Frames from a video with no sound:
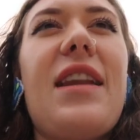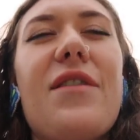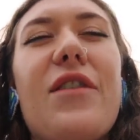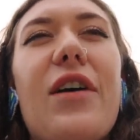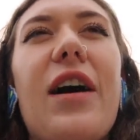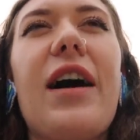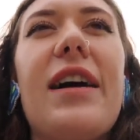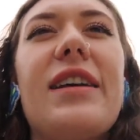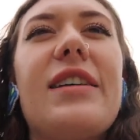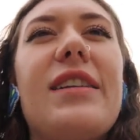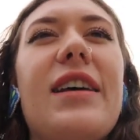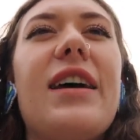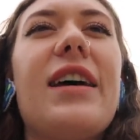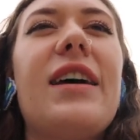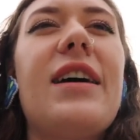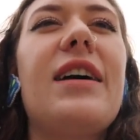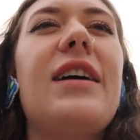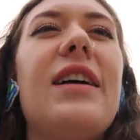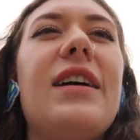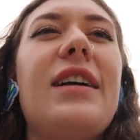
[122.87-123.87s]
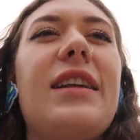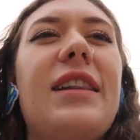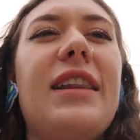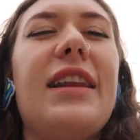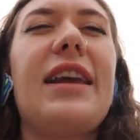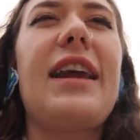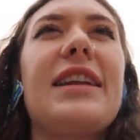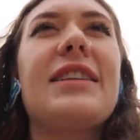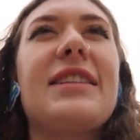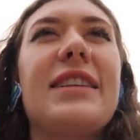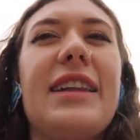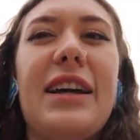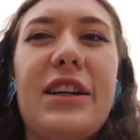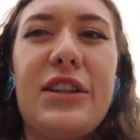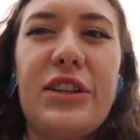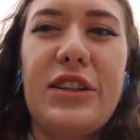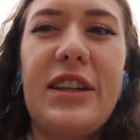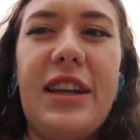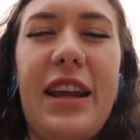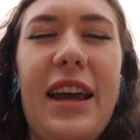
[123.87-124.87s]
I've got Leanne's
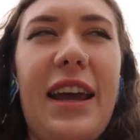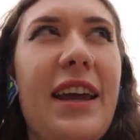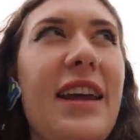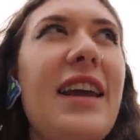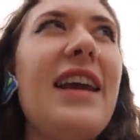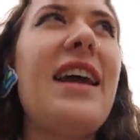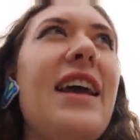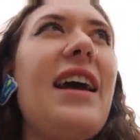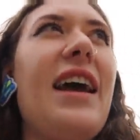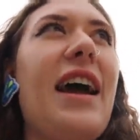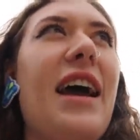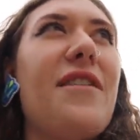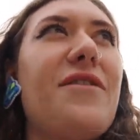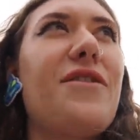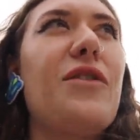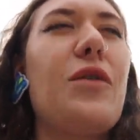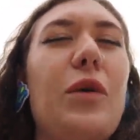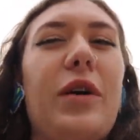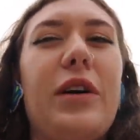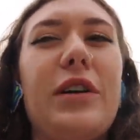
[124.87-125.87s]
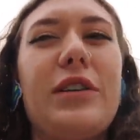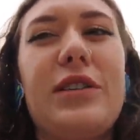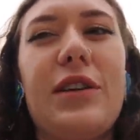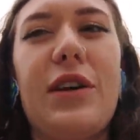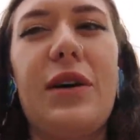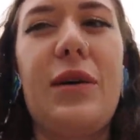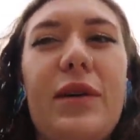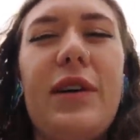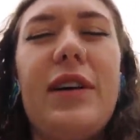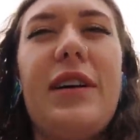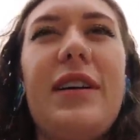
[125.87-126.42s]
lecture today at four, so